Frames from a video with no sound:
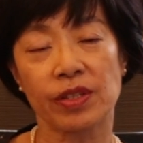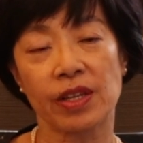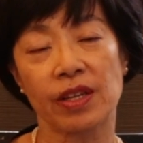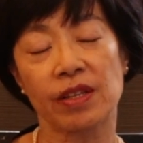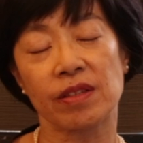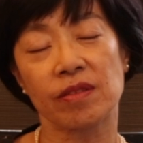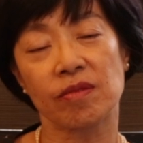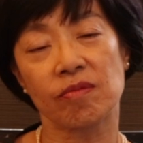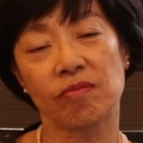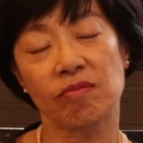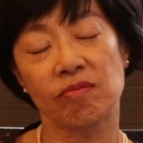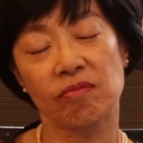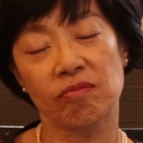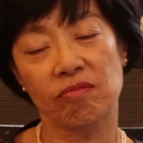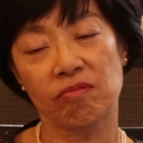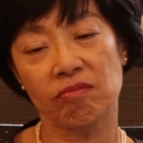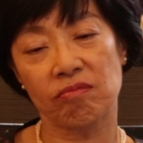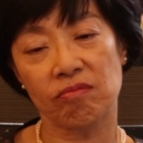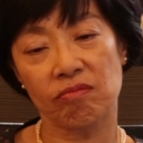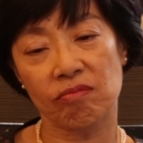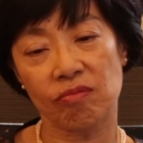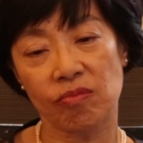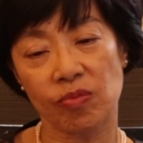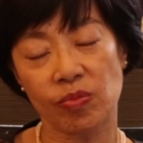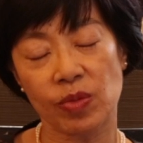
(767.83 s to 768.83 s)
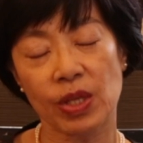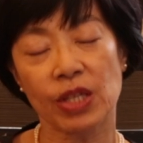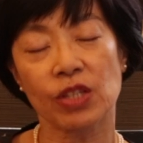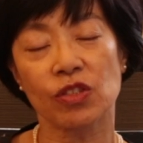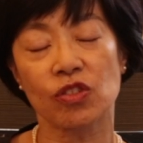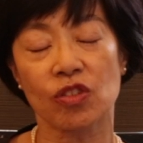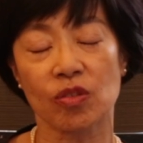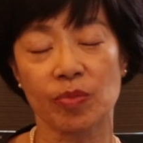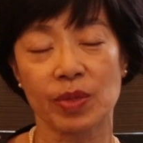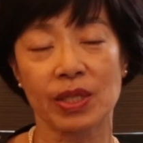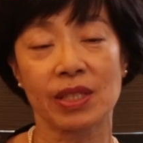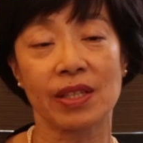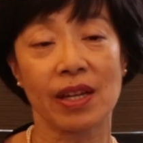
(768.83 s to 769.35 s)
that things
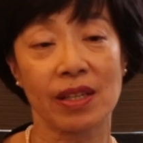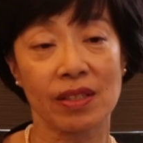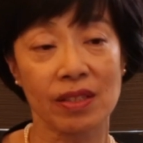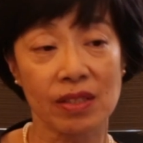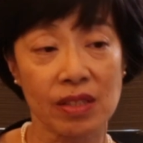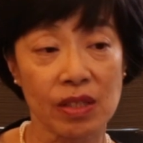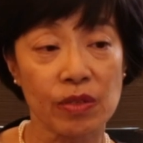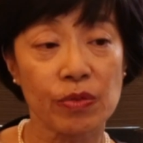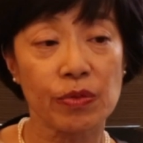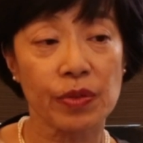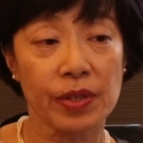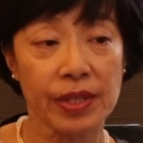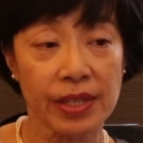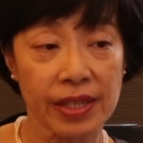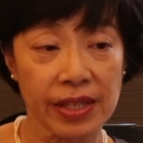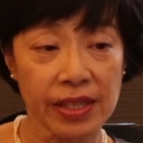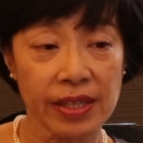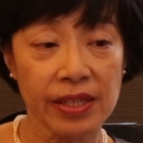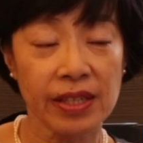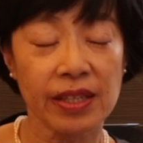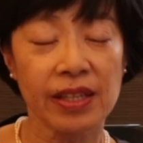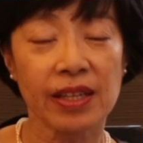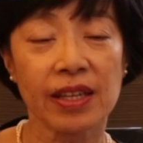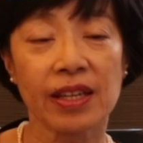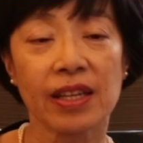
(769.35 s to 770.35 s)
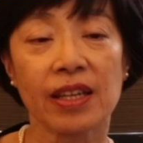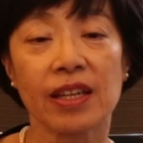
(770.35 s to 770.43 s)
could be done differently,